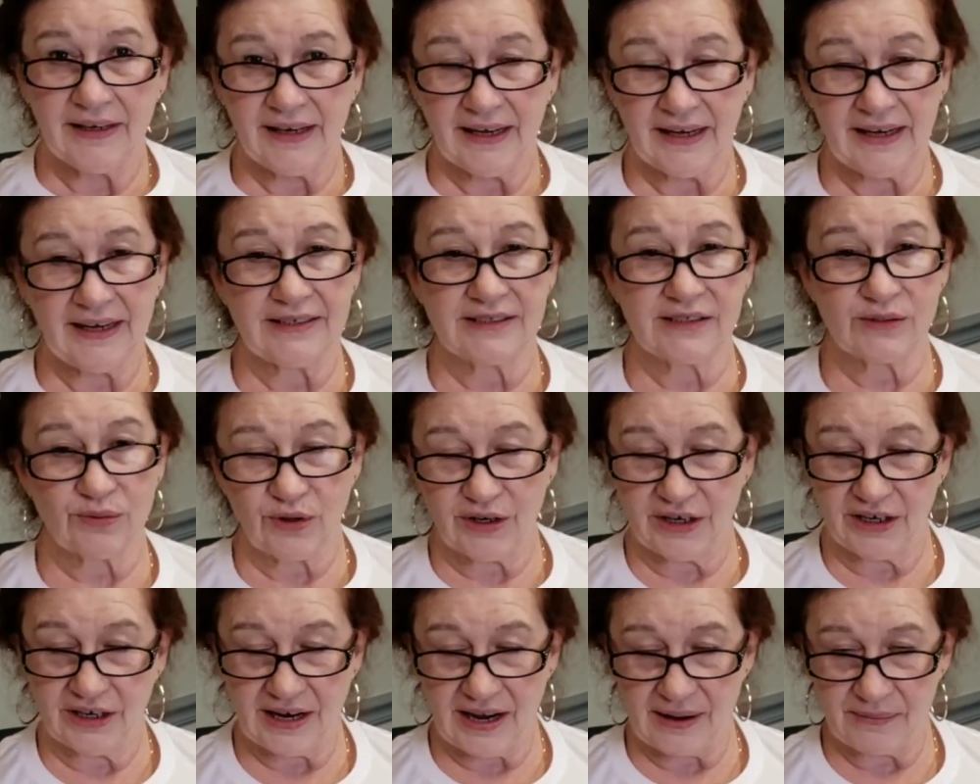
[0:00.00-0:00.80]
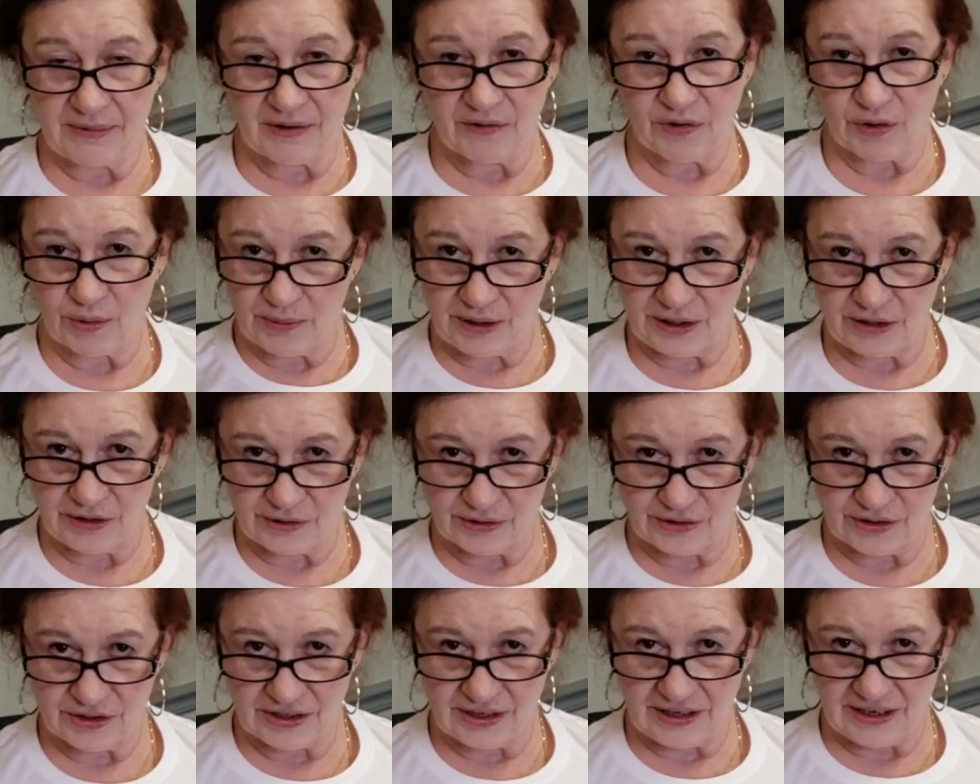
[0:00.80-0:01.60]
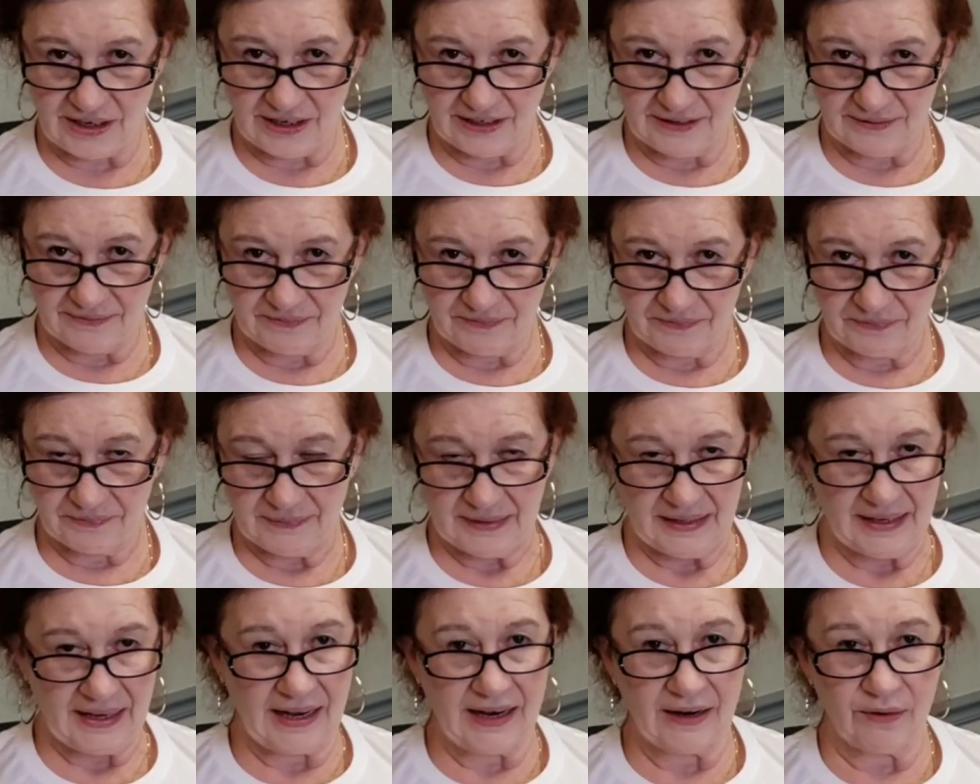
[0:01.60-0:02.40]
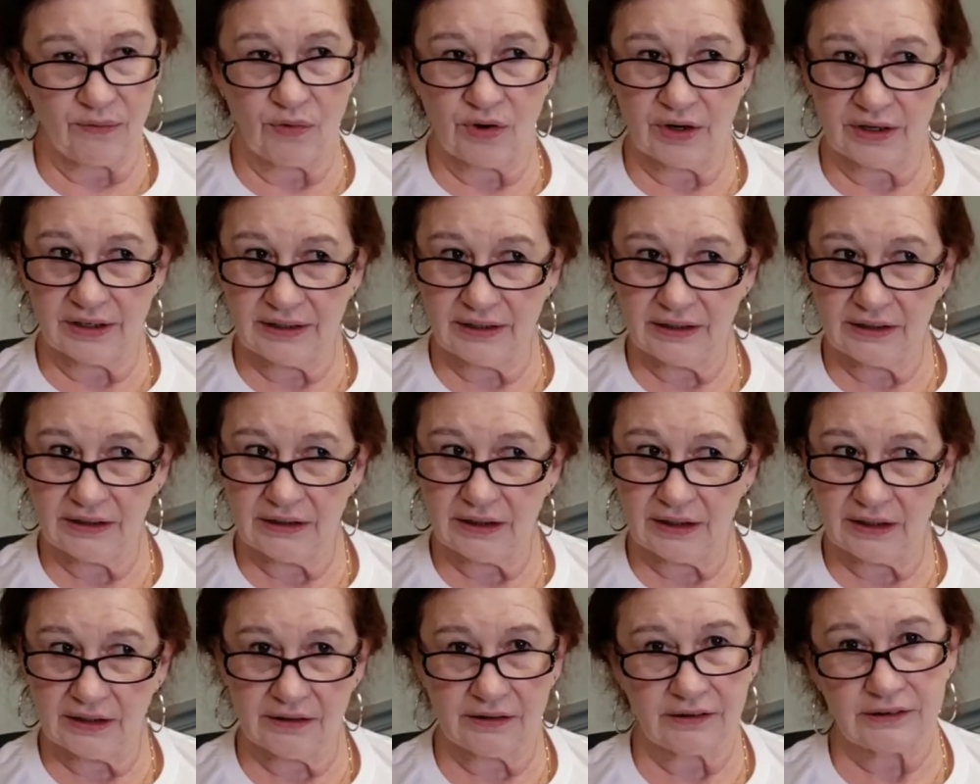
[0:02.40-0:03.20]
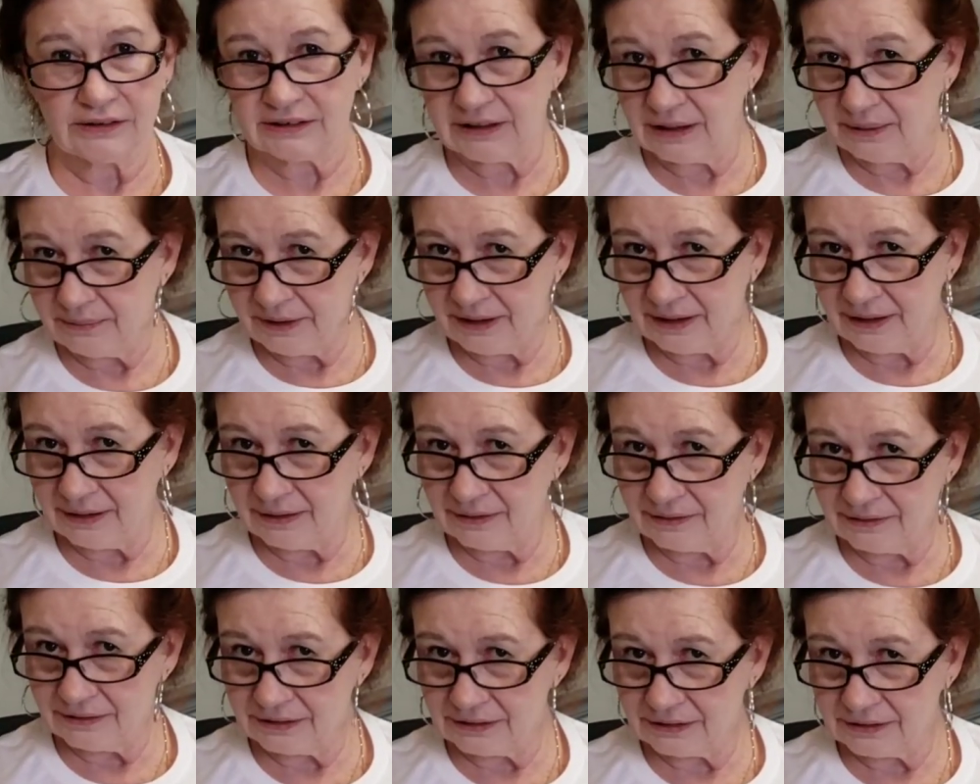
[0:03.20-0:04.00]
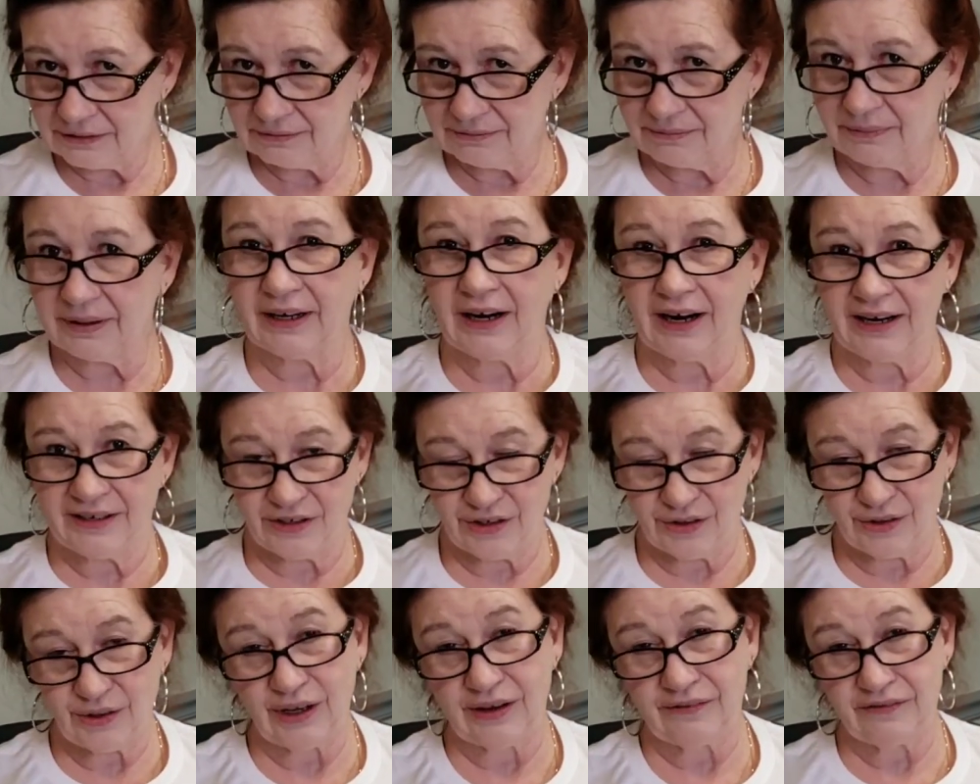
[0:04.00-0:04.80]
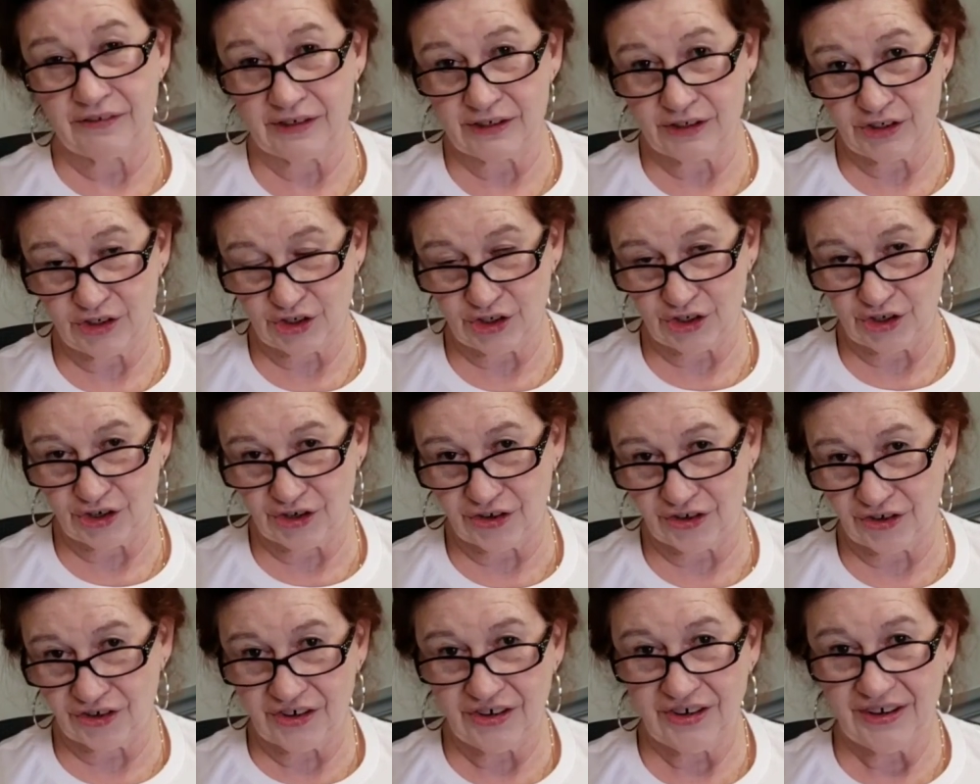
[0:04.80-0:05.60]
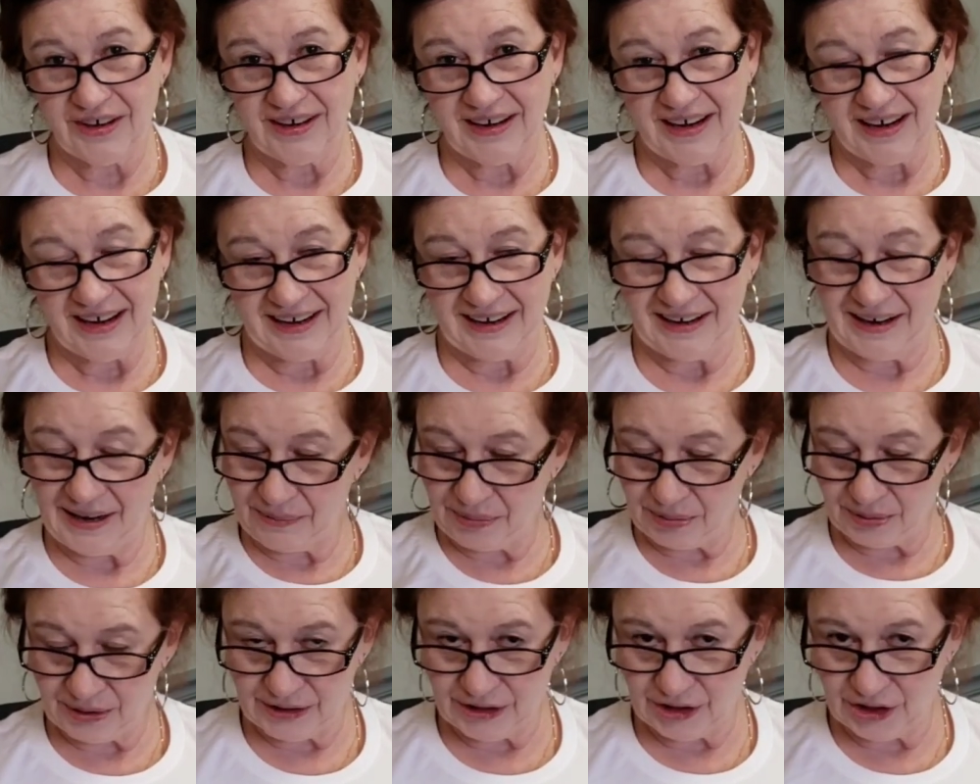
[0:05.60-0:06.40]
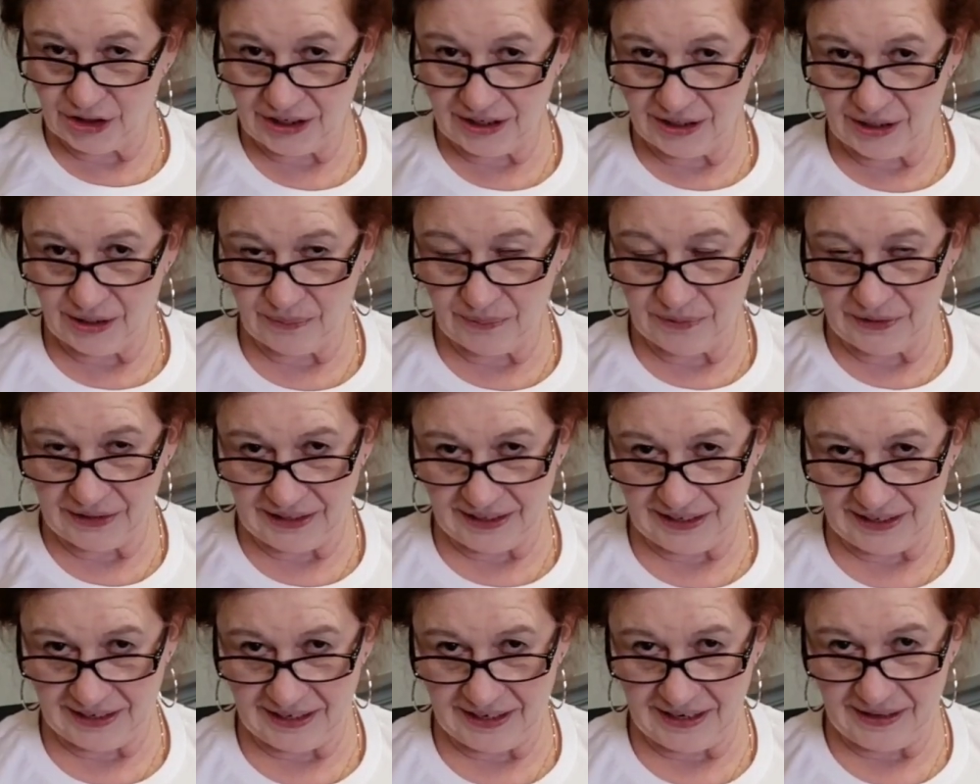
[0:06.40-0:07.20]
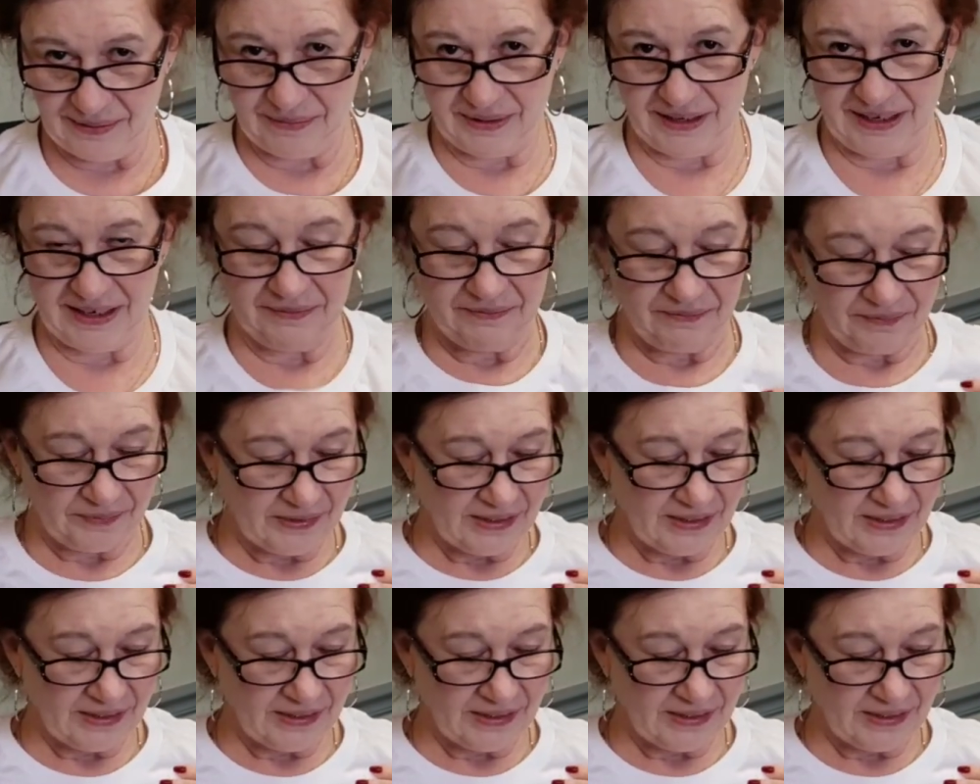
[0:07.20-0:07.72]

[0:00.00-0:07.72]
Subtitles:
It's what he got me for Mother's Day. I wanted a little something else, but I do love this shirt, and I appreciate him thinking of me.